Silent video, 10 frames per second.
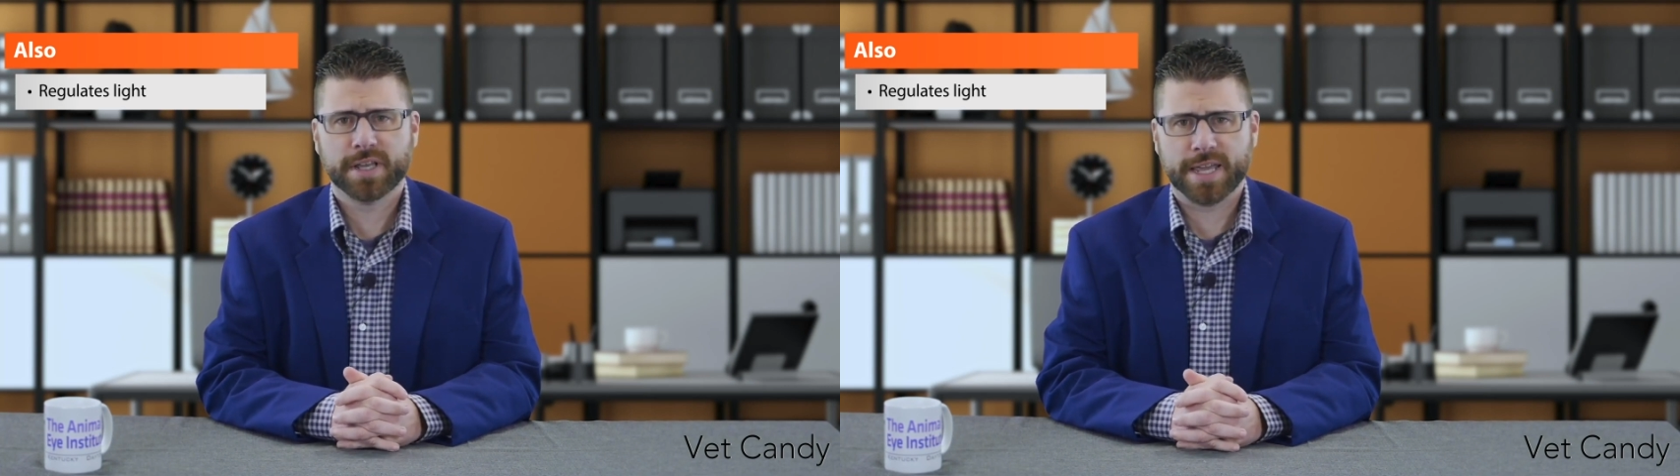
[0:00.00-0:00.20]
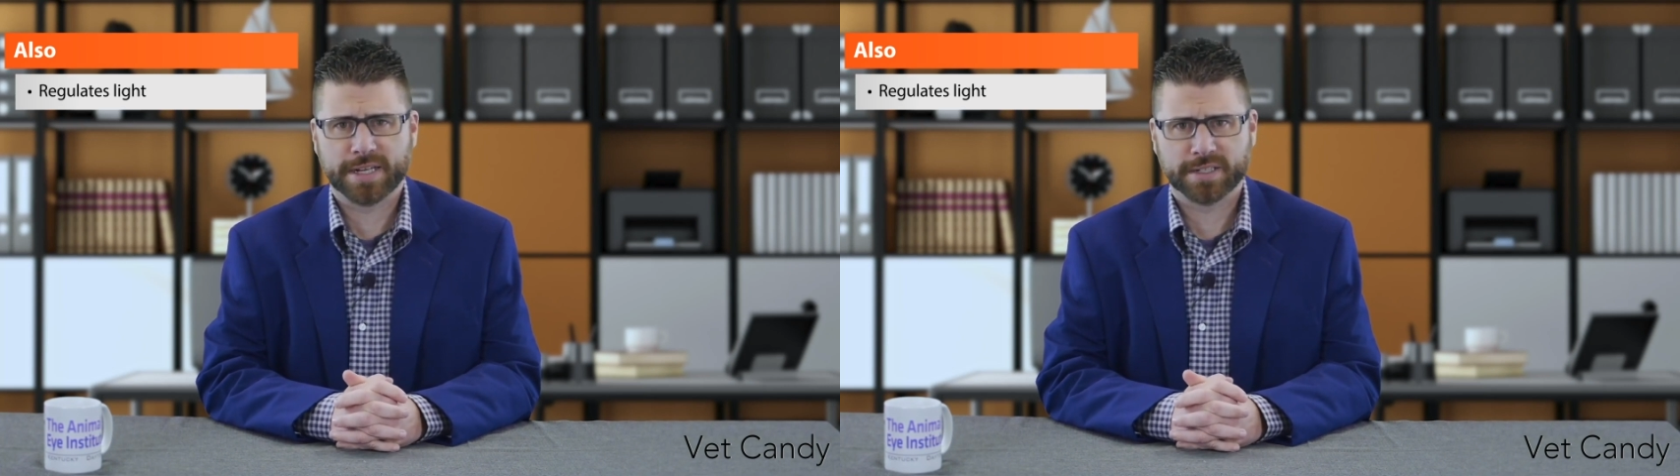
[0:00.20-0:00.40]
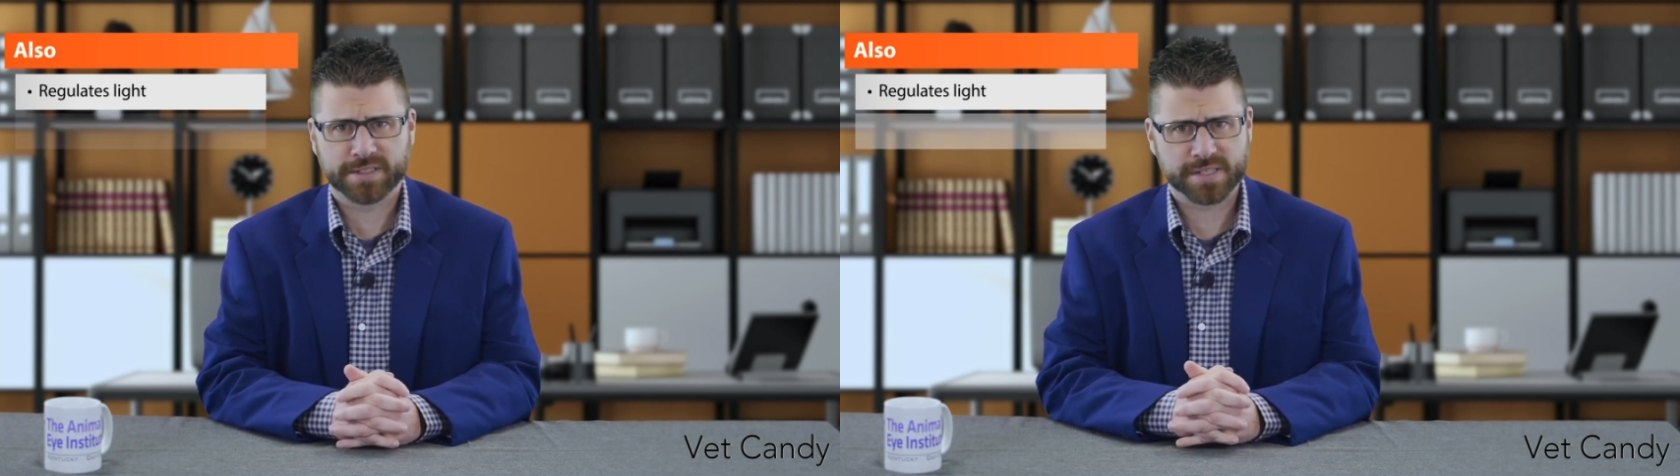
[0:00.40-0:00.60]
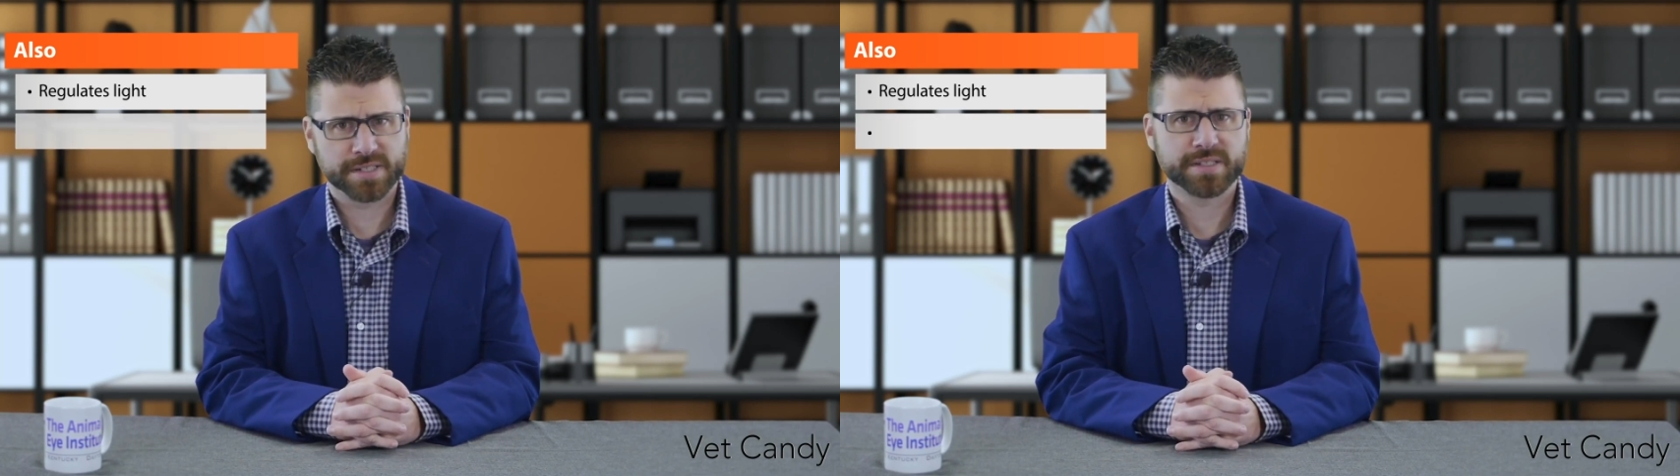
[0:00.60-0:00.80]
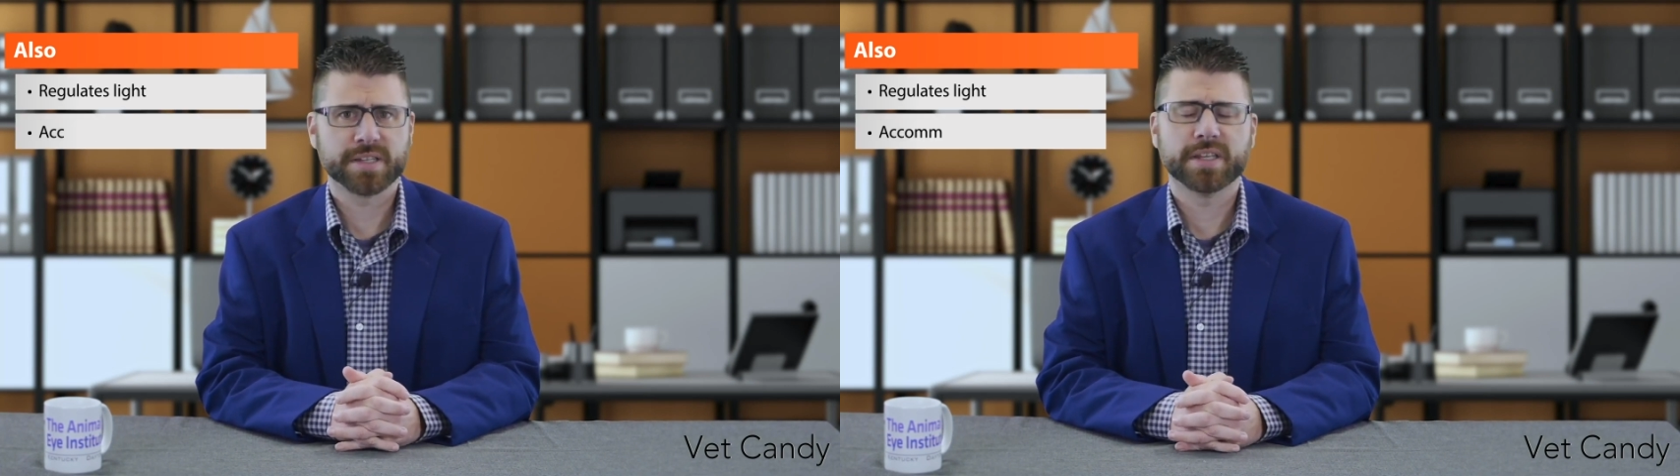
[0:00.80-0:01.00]
and it
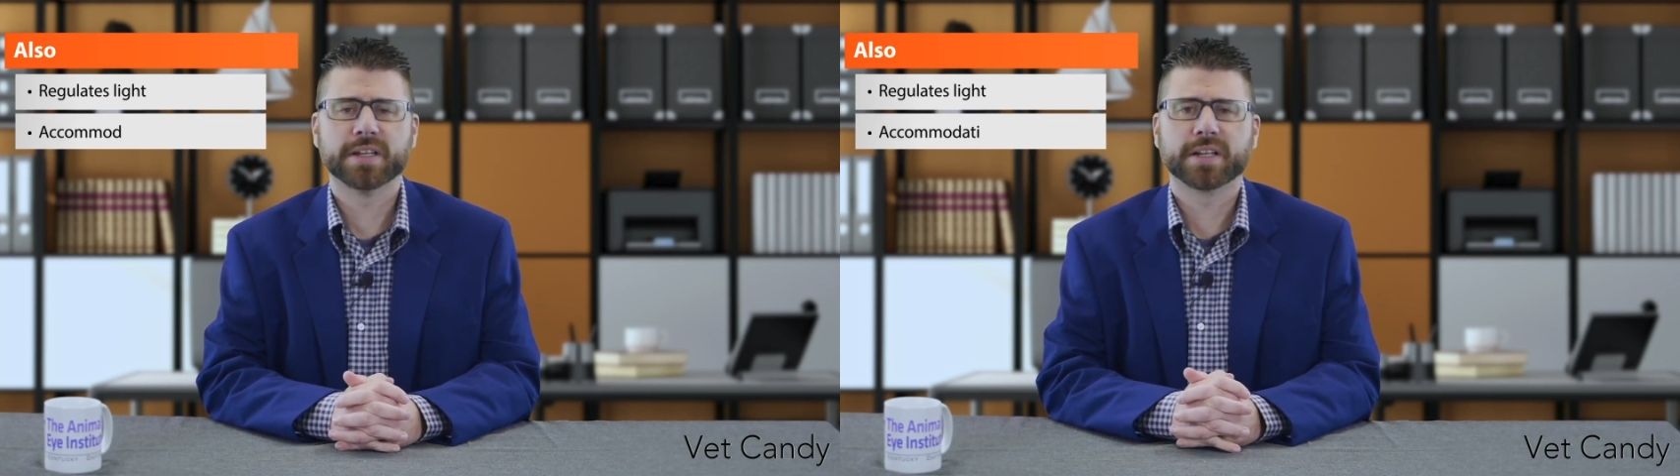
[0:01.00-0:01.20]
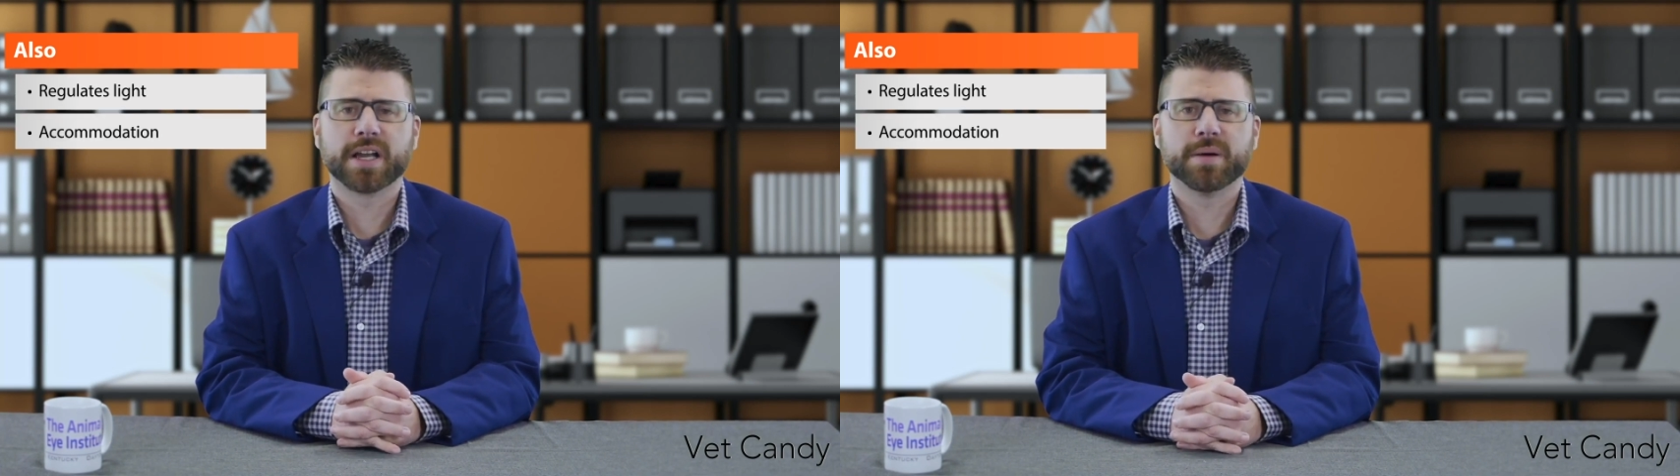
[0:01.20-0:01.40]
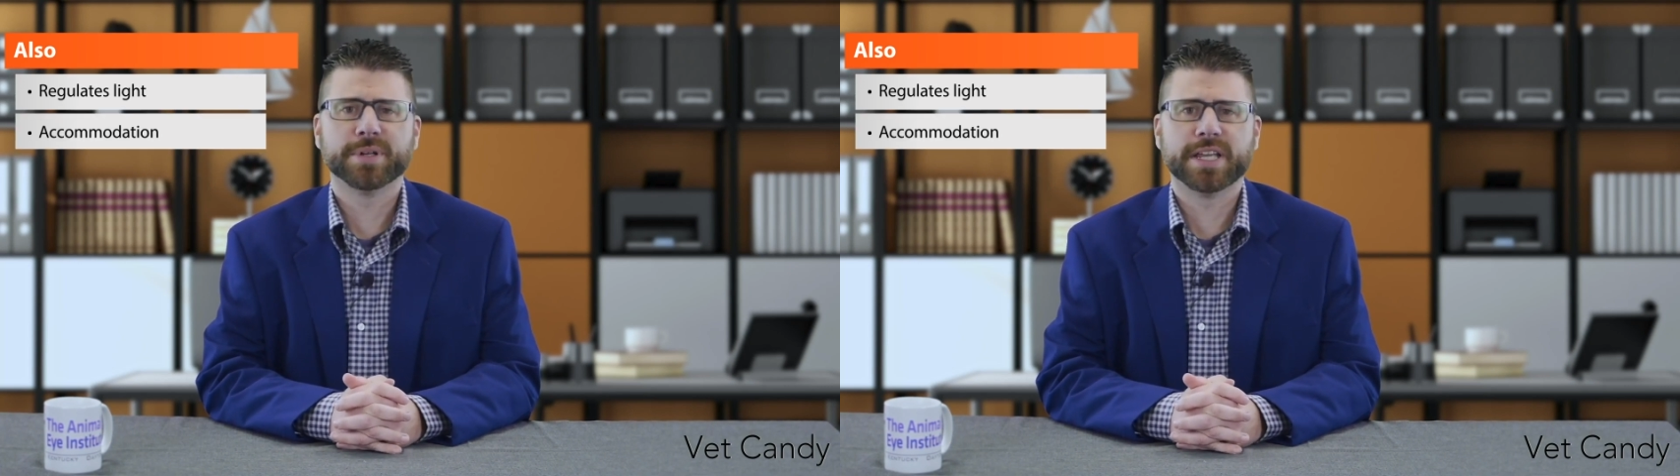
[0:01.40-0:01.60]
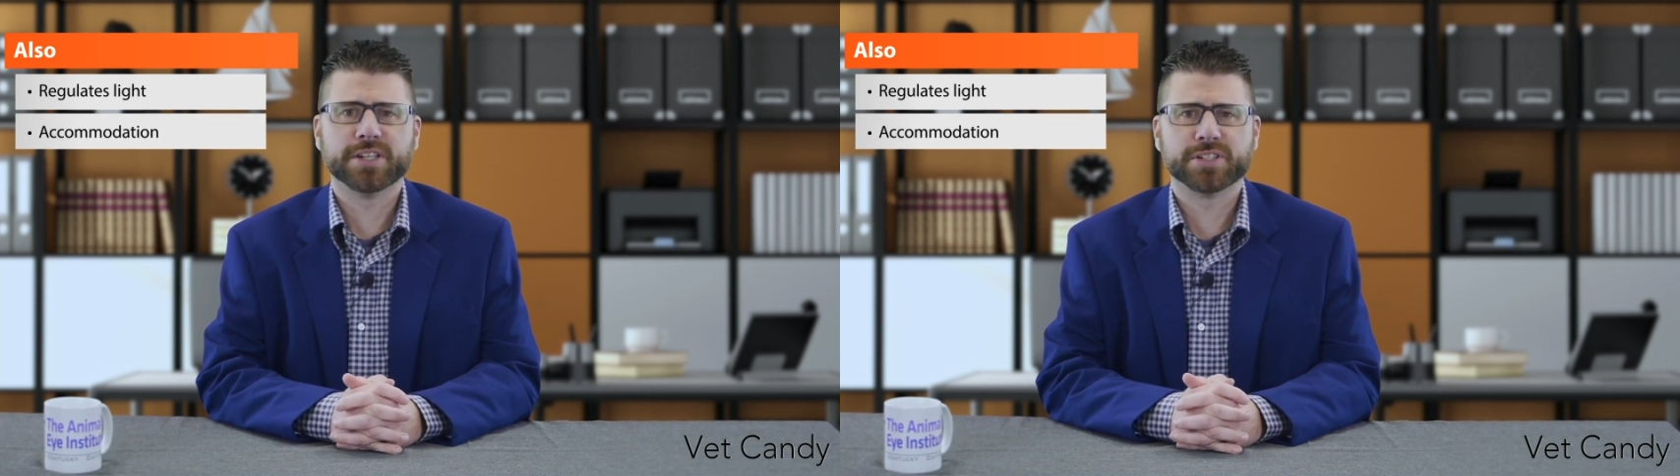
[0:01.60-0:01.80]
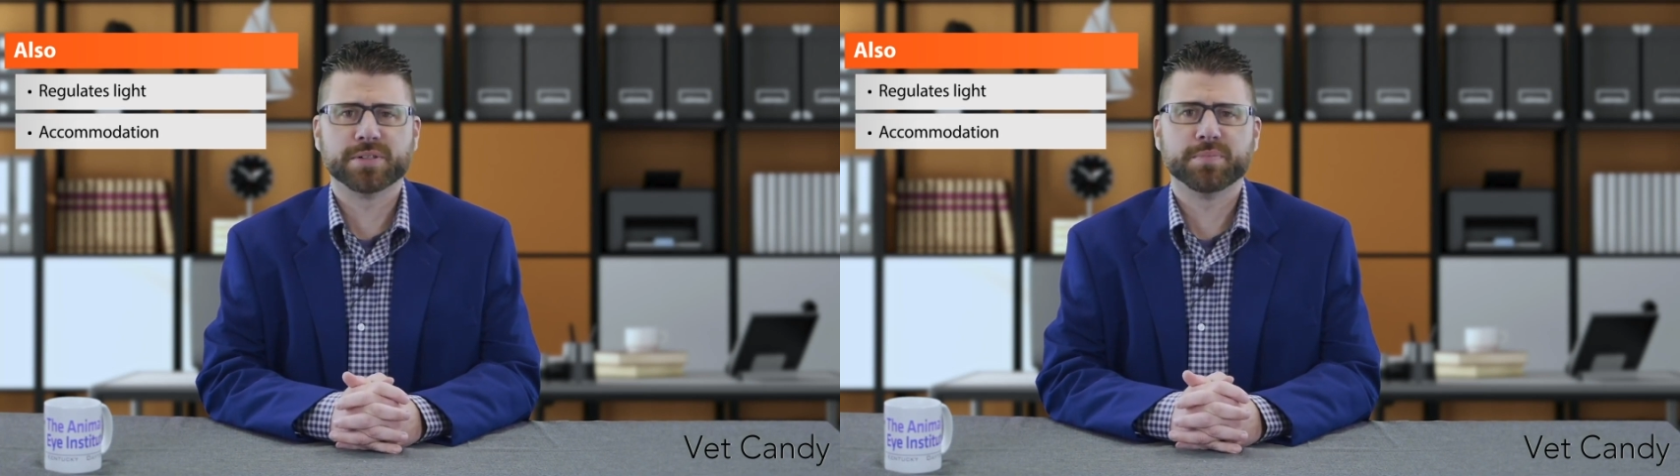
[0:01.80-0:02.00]
assists in
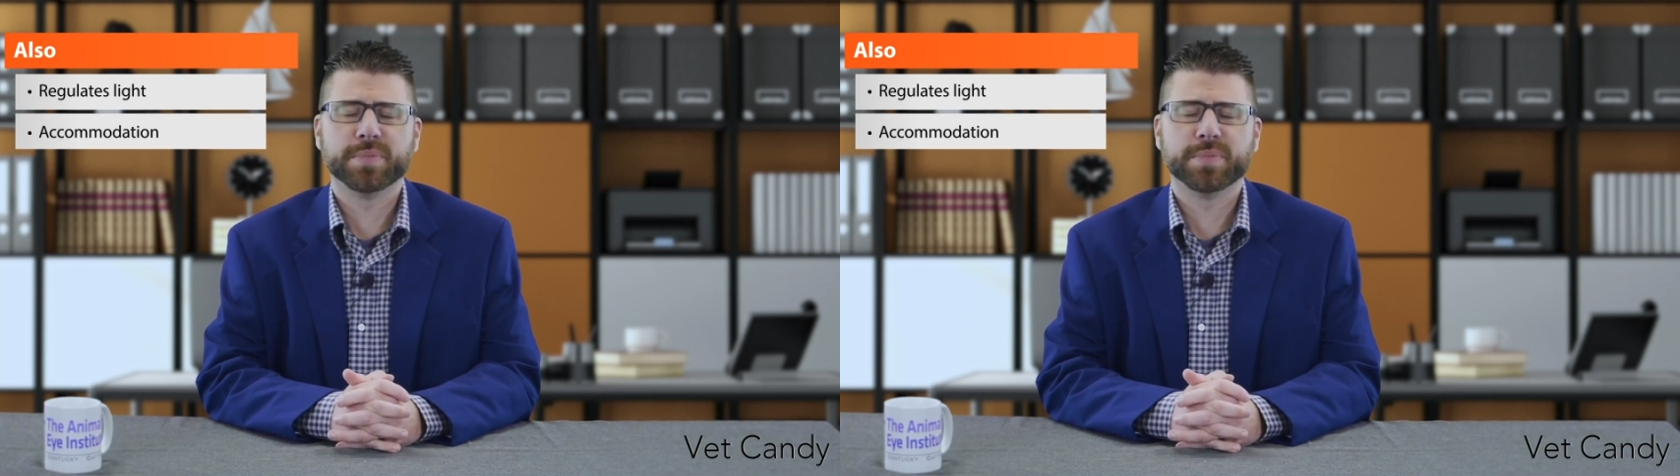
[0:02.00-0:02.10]
accommodation,